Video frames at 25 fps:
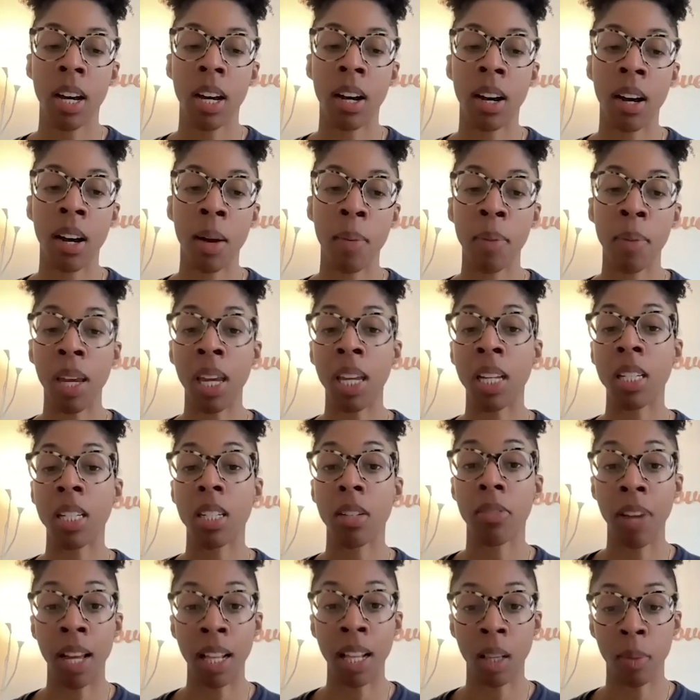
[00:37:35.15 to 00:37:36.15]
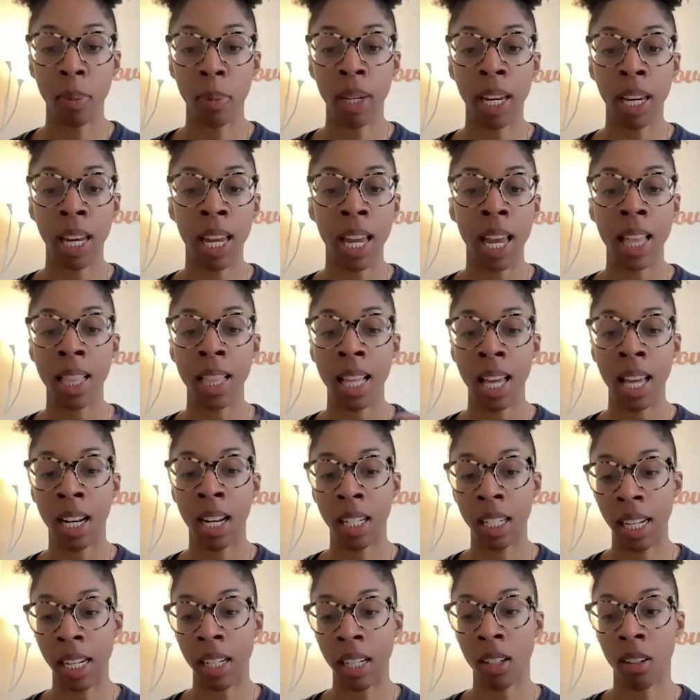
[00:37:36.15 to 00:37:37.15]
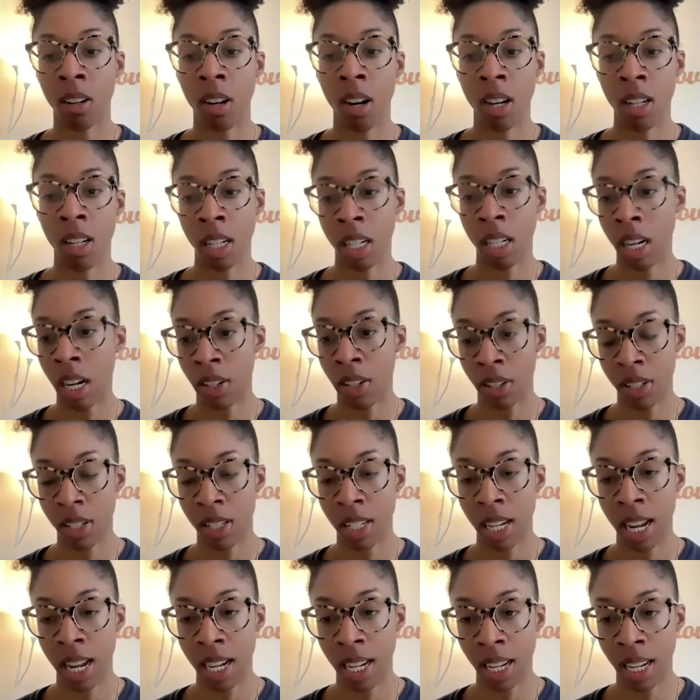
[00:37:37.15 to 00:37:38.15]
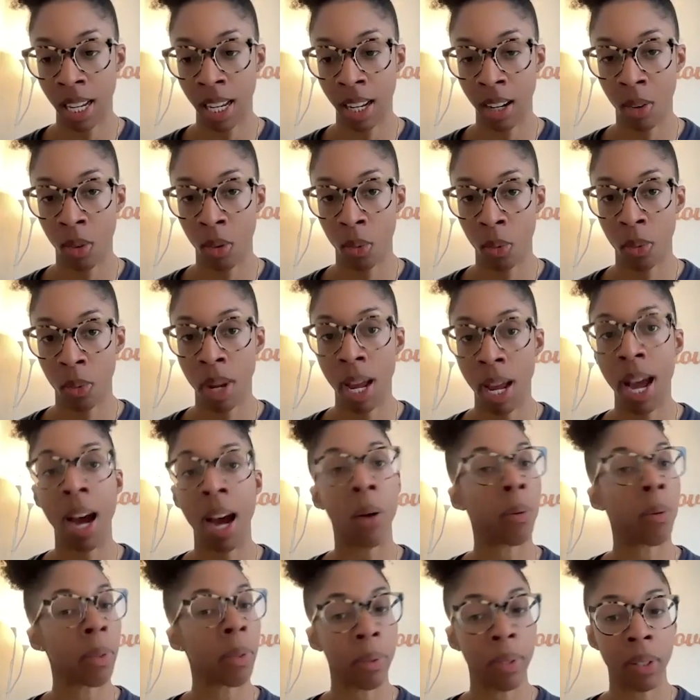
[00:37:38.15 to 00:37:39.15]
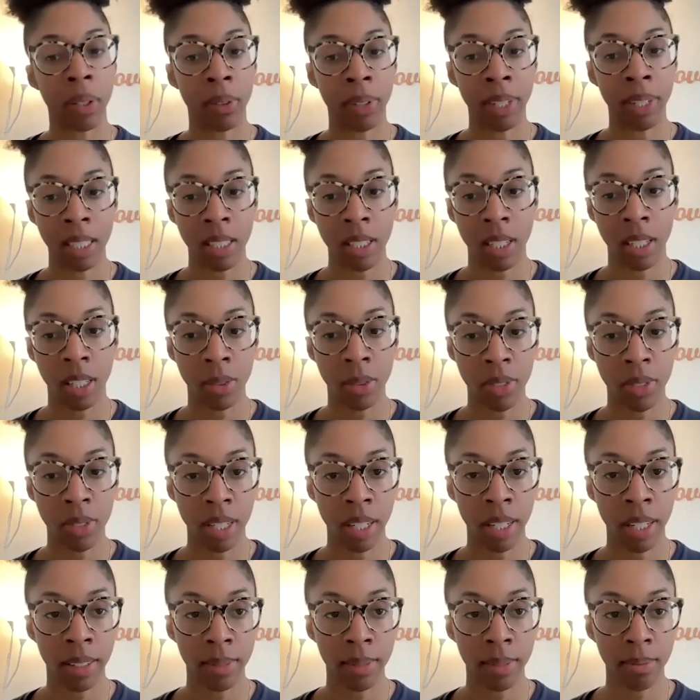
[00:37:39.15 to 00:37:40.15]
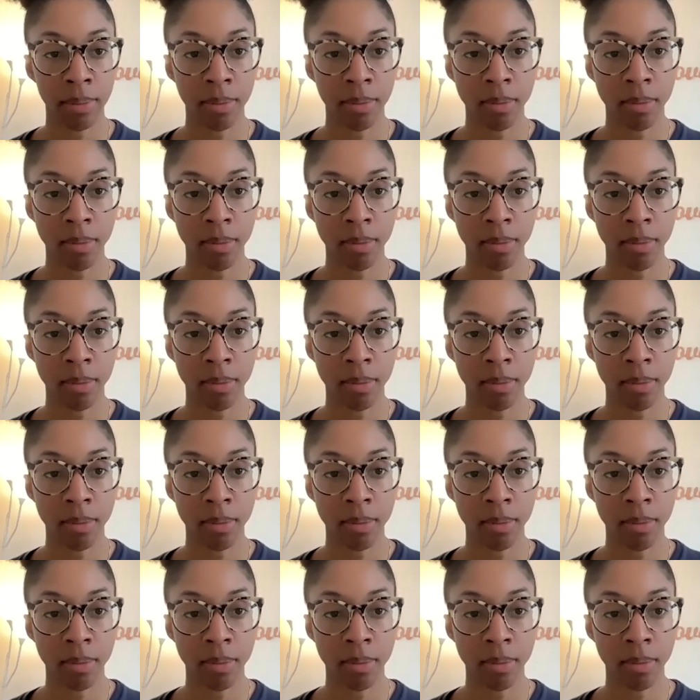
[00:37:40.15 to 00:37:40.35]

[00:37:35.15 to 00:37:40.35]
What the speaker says: in developing it, and then later on in understanding how we were going to use it.